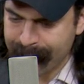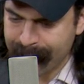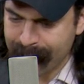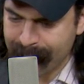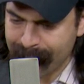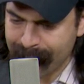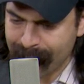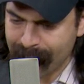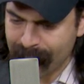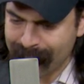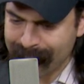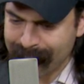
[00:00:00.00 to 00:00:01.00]

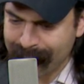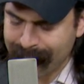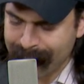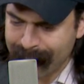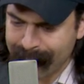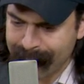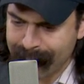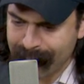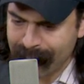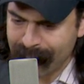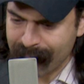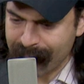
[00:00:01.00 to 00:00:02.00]

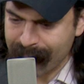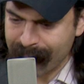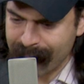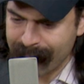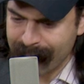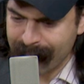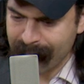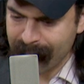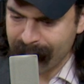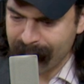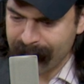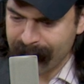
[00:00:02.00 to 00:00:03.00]

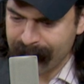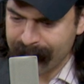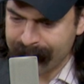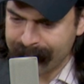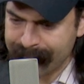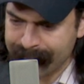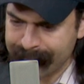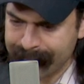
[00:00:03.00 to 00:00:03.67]
[no speech]